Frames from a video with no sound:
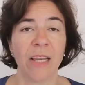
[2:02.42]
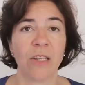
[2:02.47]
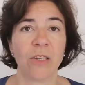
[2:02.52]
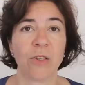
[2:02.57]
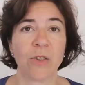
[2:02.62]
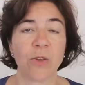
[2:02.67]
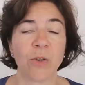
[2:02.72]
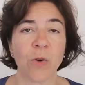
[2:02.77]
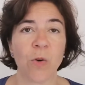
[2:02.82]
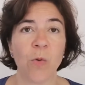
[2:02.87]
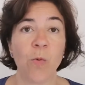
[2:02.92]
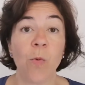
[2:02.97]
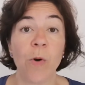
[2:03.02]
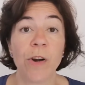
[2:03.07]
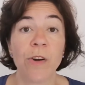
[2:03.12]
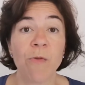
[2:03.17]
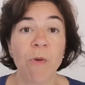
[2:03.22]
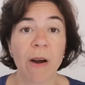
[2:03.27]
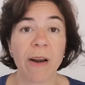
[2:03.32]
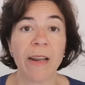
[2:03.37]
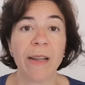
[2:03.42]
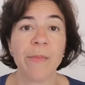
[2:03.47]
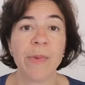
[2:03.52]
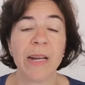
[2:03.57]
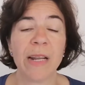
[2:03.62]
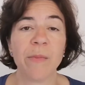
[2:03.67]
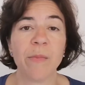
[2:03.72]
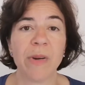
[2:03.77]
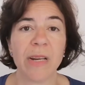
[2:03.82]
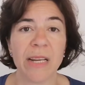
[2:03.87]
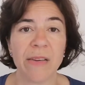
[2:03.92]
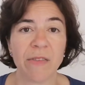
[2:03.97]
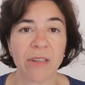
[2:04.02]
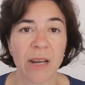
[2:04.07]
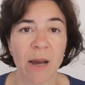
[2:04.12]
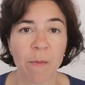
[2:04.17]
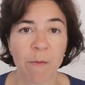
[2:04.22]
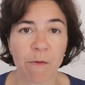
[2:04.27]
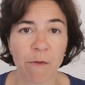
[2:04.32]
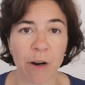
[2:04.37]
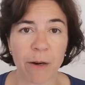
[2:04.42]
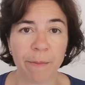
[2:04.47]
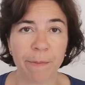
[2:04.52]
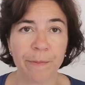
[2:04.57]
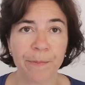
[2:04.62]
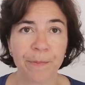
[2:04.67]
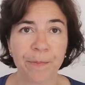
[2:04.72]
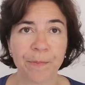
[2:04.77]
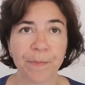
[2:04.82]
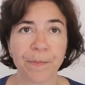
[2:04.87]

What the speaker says: So where do our limiting beliefs come from?